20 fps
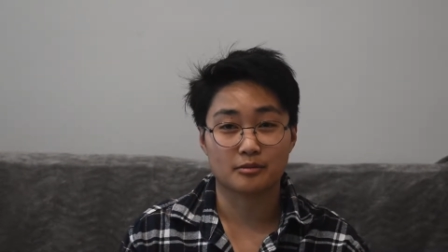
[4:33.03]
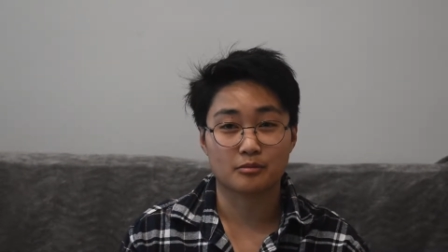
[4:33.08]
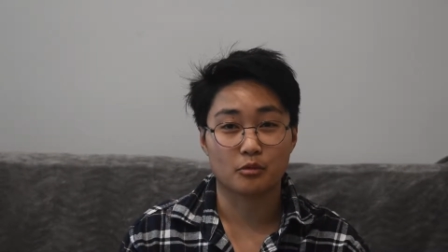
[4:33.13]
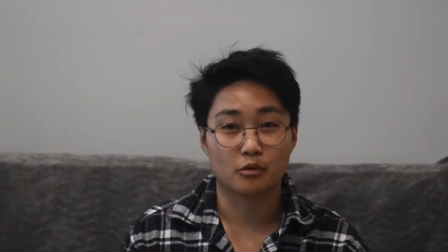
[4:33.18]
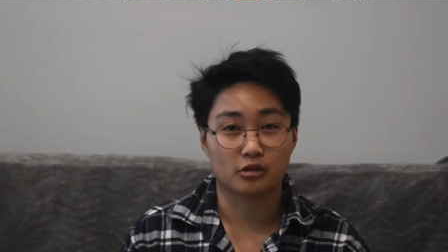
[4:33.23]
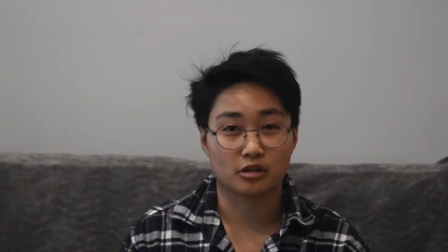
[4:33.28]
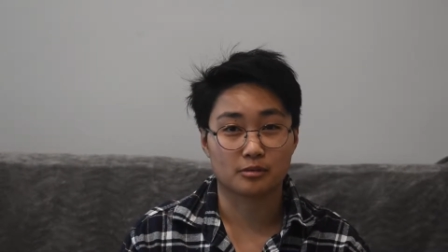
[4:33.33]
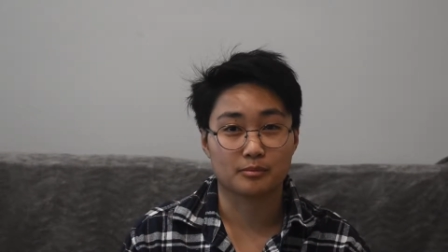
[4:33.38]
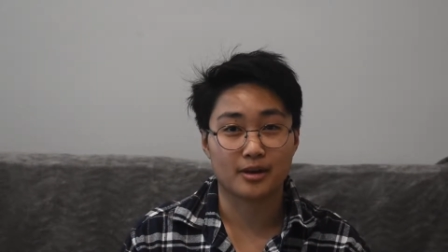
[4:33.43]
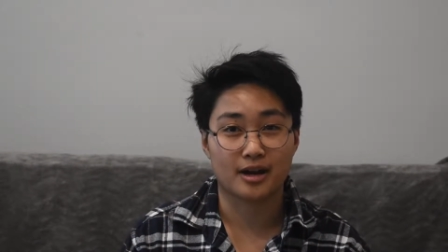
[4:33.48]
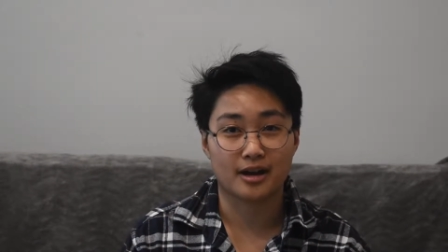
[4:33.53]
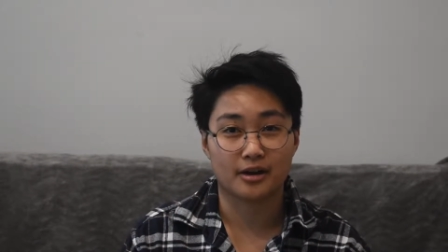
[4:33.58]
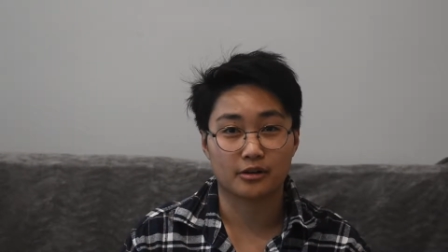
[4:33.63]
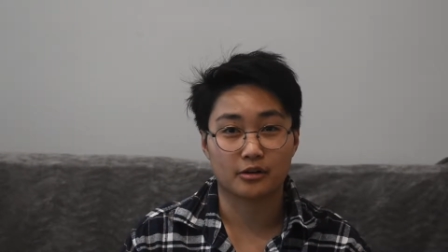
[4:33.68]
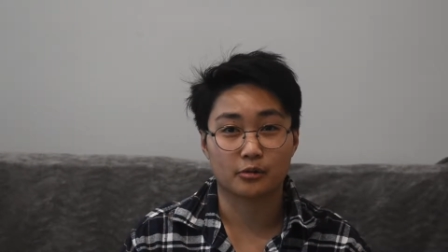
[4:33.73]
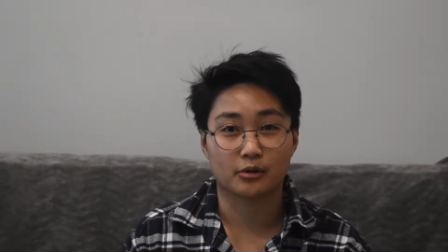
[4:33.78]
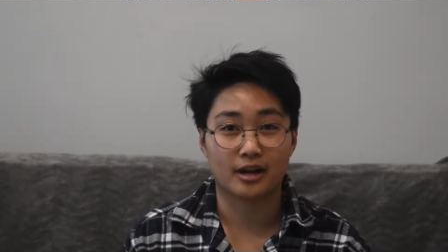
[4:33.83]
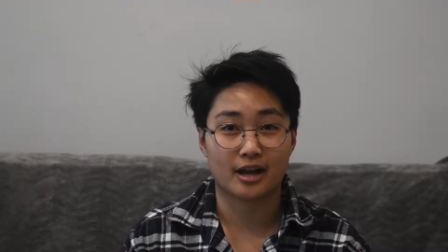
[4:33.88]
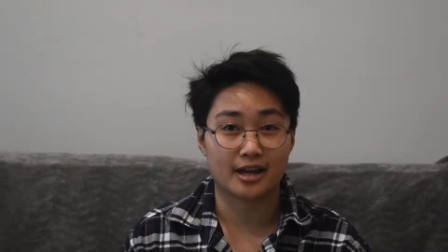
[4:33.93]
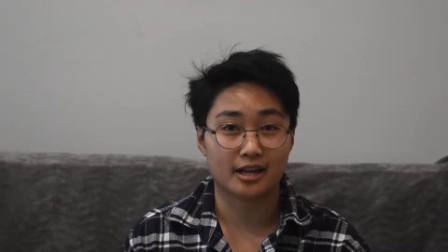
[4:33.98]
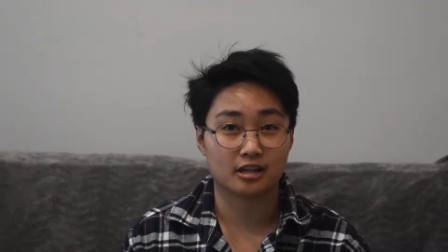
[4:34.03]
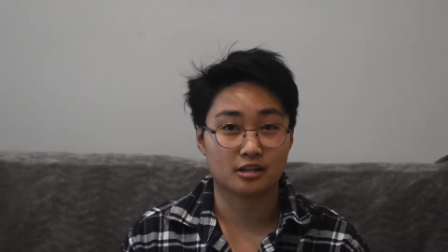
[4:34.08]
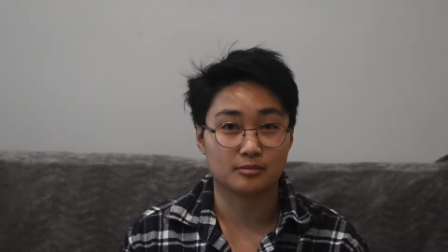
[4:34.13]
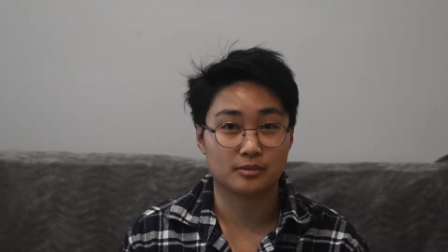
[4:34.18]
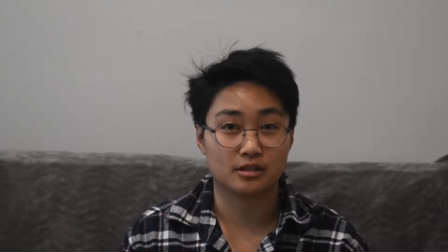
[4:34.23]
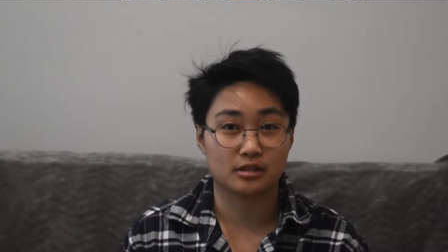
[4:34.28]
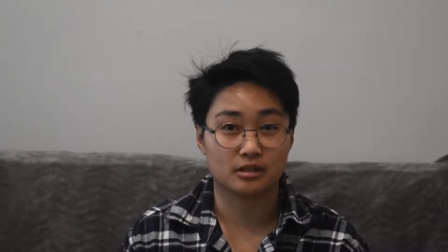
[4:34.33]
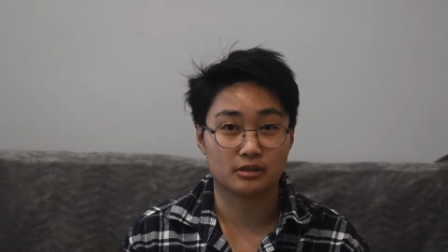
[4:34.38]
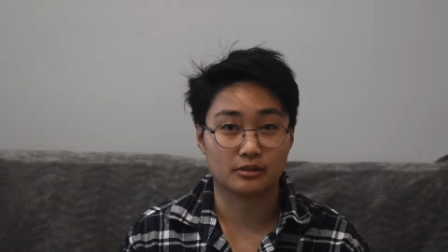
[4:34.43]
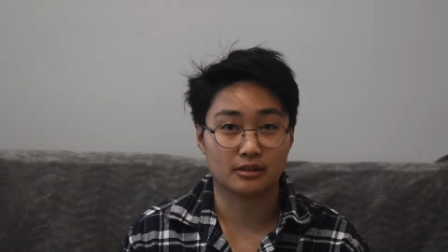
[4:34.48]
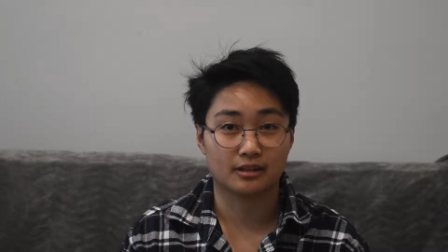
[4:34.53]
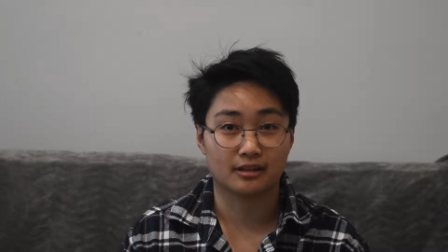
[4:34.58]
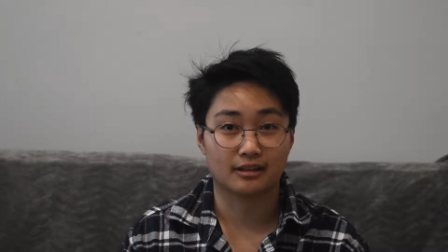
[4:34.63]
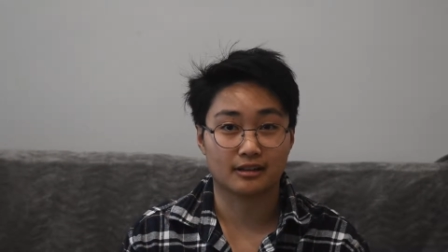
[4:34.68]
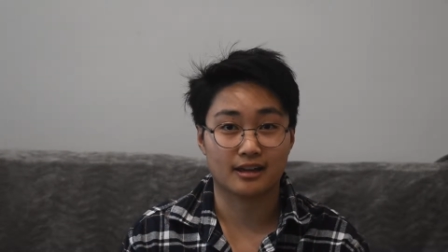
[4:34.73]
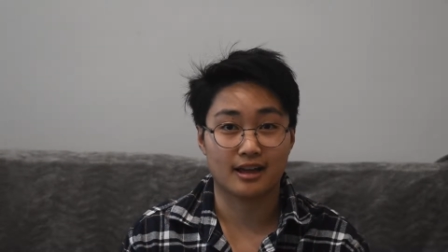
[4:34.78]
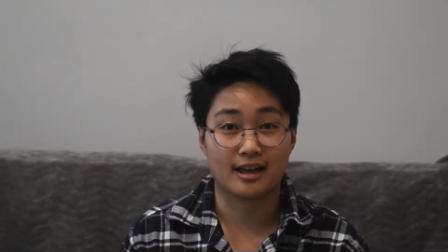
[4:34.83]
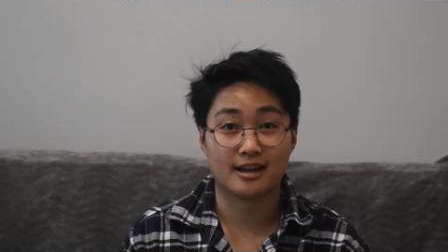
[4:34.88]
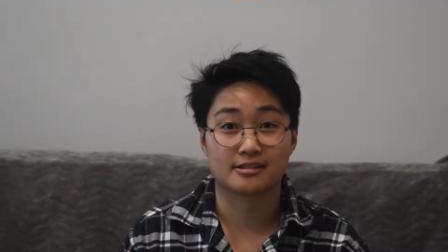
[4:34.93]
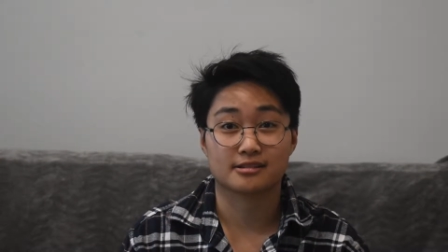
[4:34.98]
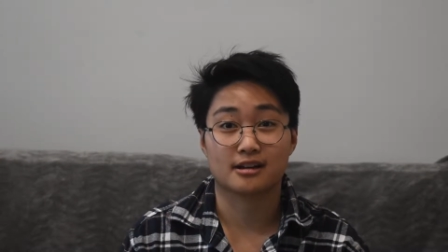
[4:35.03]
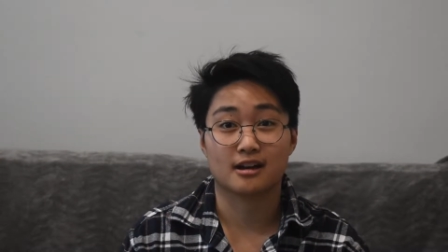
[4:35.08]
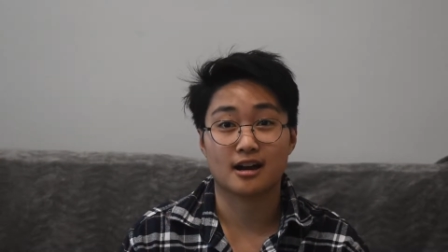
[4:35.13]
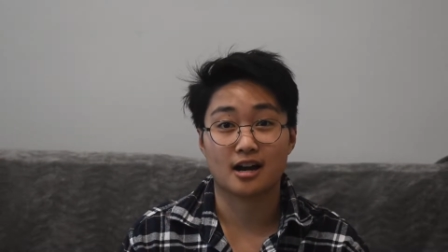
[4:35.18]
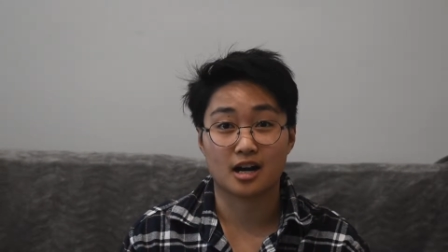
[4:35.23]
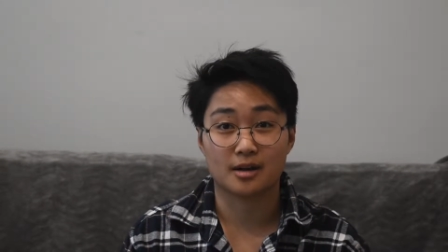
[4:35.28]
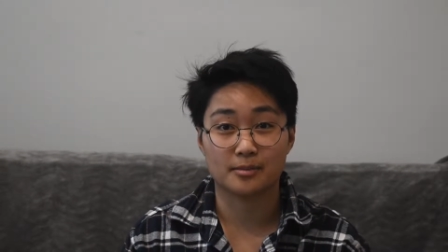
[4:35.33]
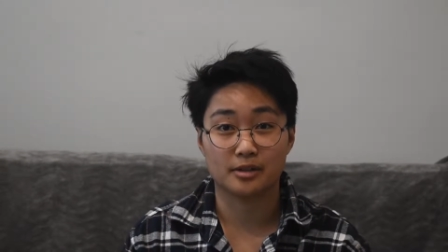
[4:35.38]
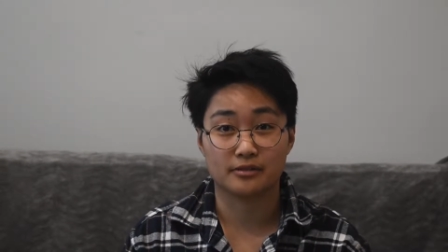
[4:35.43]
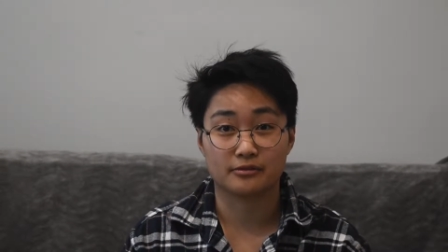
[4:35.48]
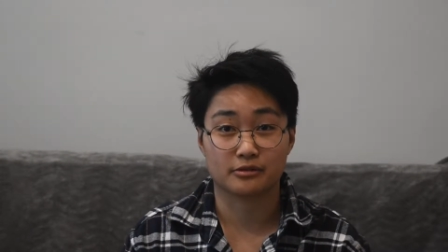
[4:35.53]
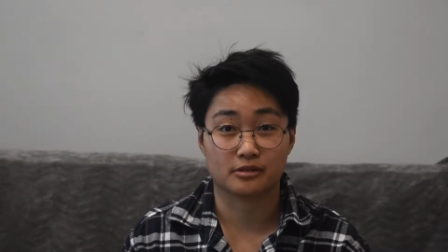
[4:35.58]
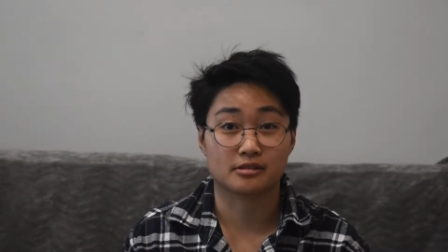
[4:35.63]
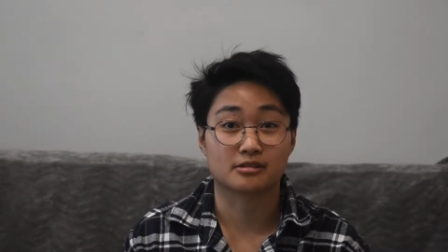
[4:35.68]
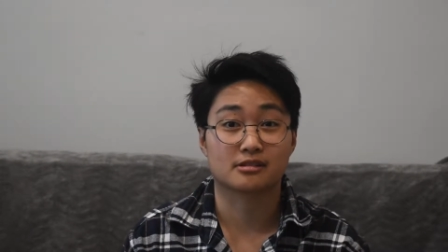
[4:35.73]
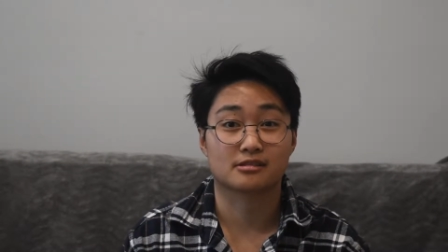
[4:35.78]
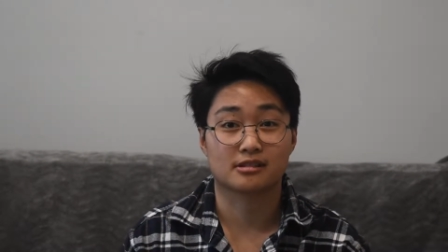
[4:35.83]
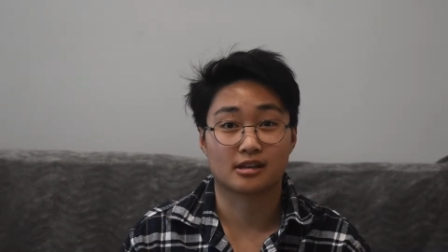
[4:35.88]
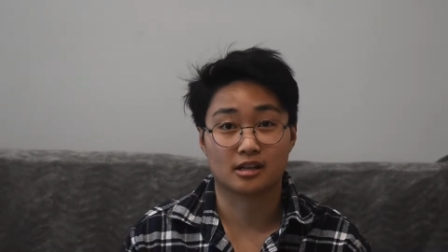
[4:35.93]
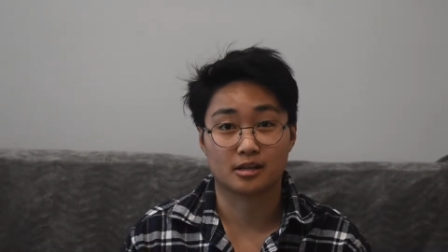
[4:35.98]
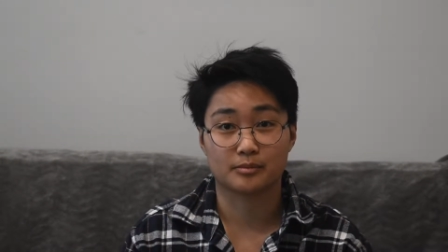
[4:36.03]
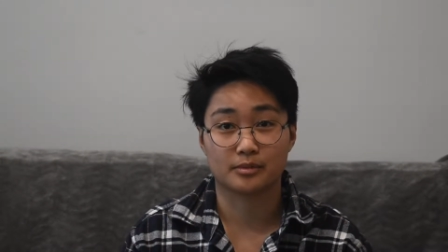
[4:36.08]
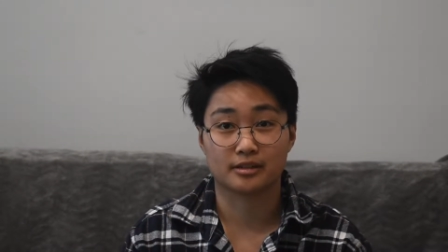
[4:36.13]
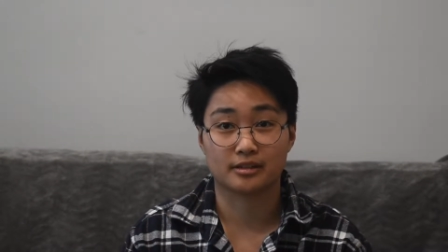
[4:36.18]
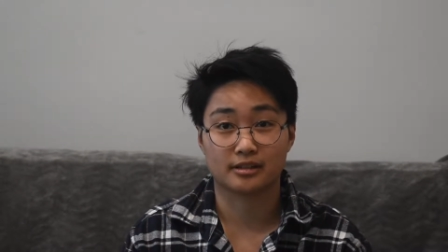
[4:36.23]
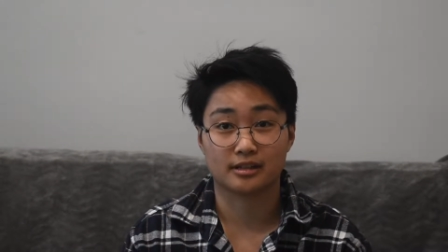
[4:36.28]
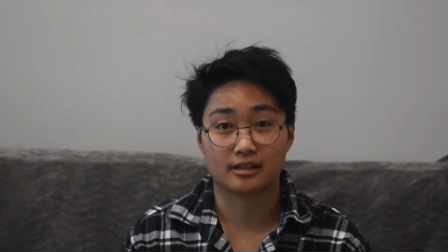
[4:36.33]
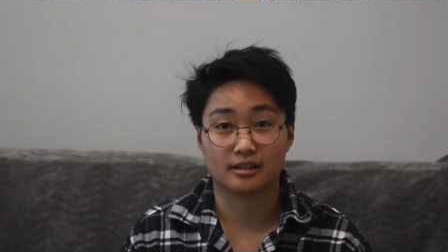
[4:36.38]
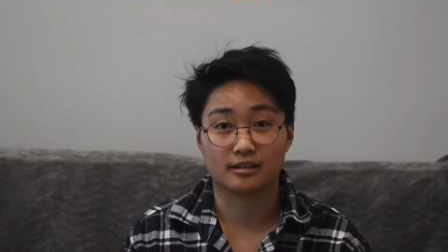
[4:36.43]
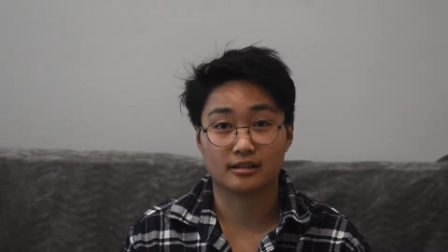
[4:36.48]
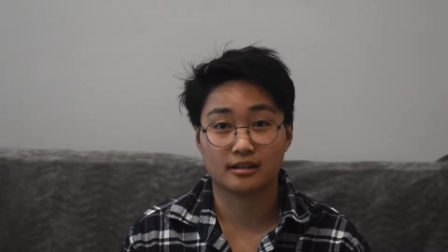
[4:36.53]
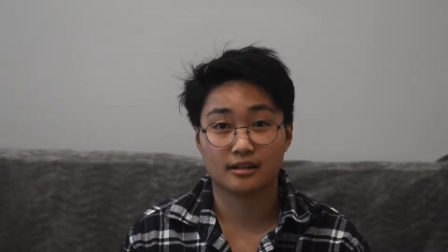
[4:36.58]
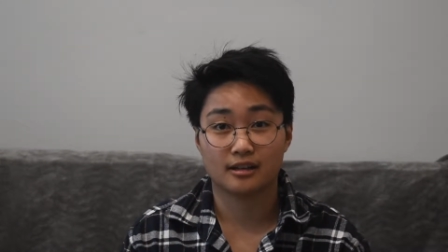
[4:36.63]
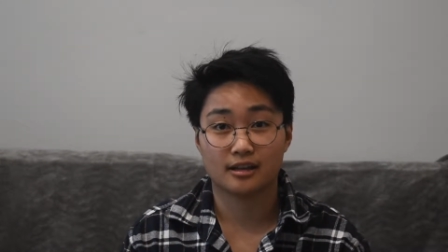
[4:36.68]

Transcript: more about what I could be doing as a hobby for sustainability.